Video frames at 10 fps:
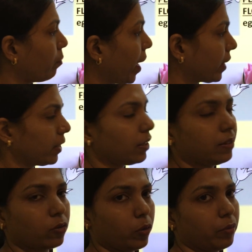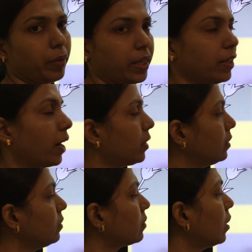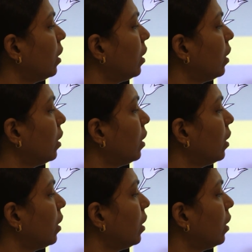balconies or in many gardens.